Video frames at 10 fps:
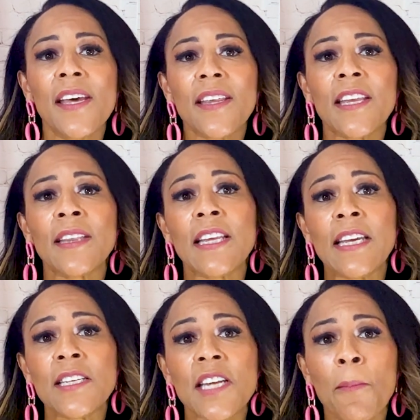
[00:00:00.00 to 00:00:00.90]
then
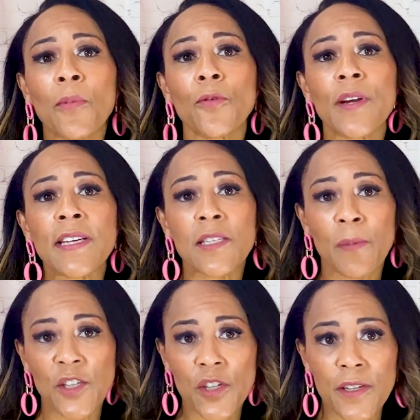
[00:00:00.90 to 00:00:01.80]
the temporary
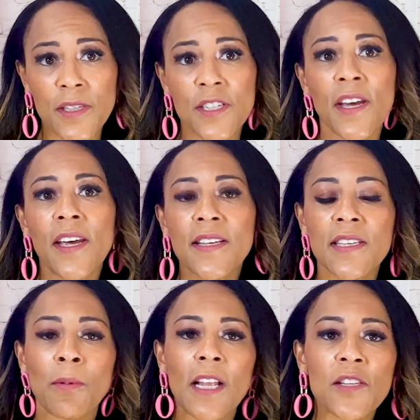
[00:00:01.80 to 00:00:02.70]
specialist
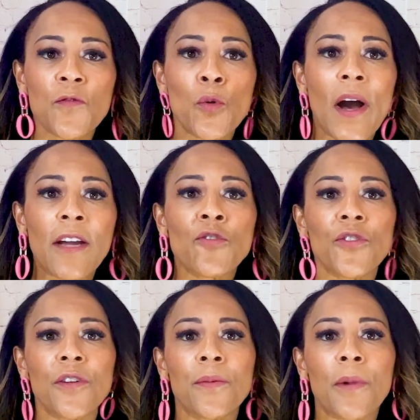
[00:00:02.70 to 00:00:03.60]
subclass
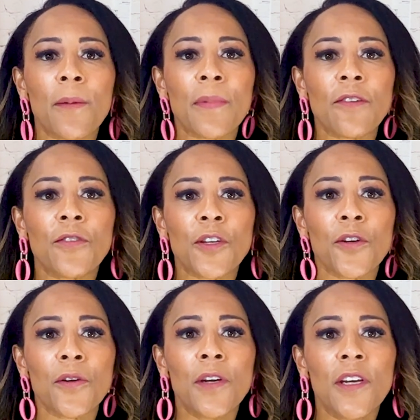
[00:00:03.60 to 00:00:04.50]
400 might be for
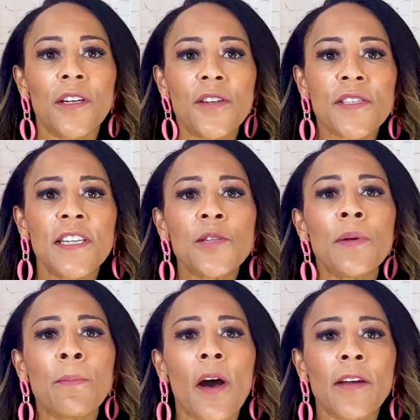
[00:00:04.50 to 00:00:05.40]
you. You just need to
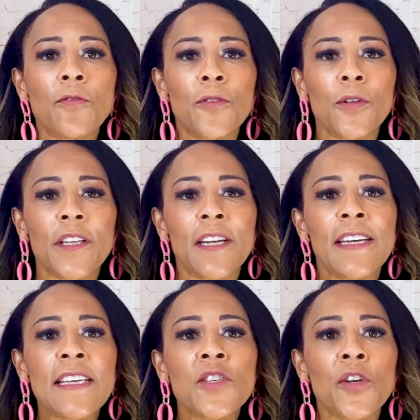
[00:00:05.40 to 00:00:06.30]
be mindful that it
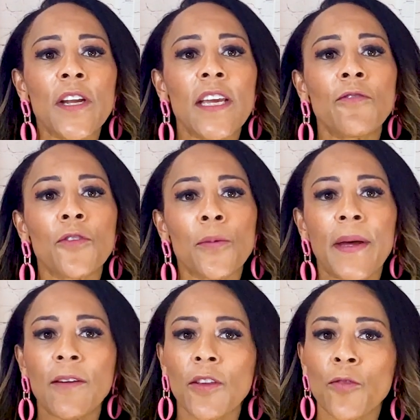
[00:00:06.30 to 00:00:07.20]
is only for
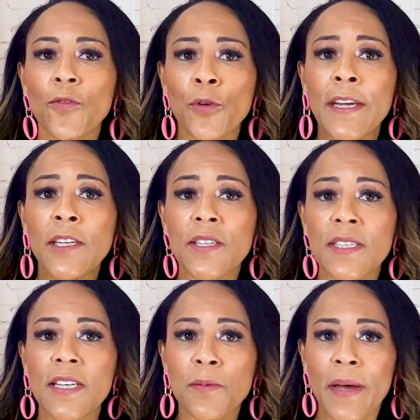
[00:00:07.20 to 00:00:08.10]
about 3 to
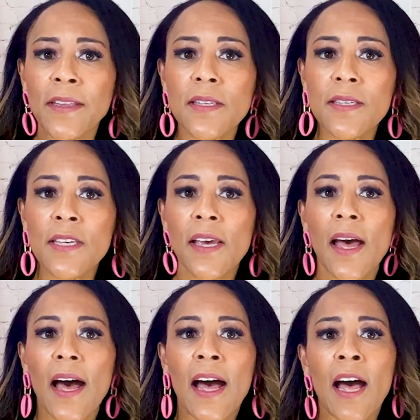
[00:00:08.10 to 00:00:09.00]
6 months.
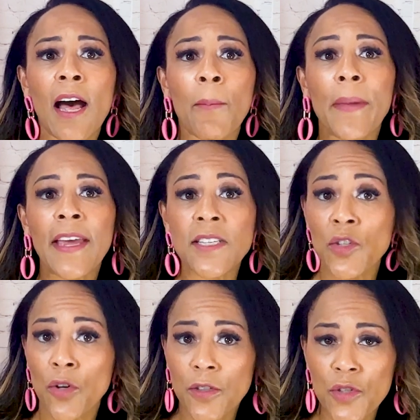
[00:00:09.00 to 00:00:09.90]
It's
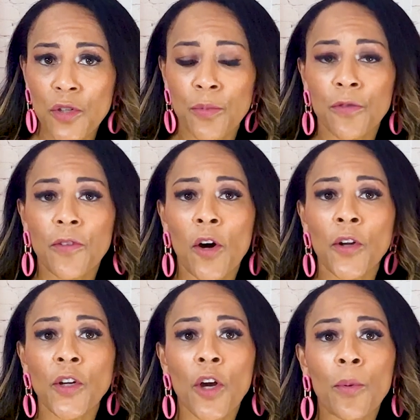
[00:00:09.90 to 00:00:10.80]
not suitable for
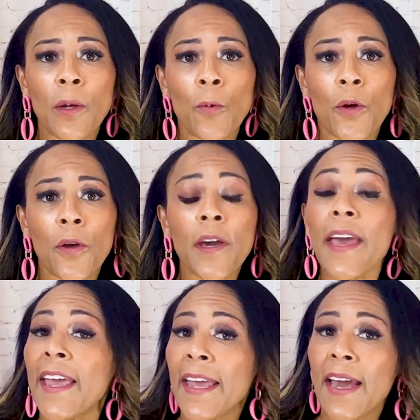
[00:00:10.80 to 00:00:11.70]
ongoing work.
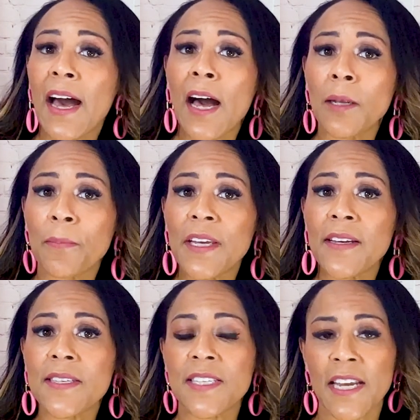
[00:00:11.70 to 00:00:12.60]
It can't be
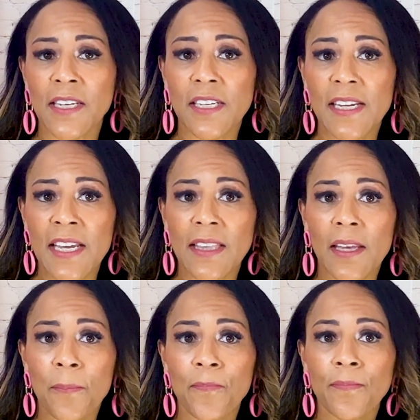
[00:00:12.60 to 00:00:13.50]
extended either.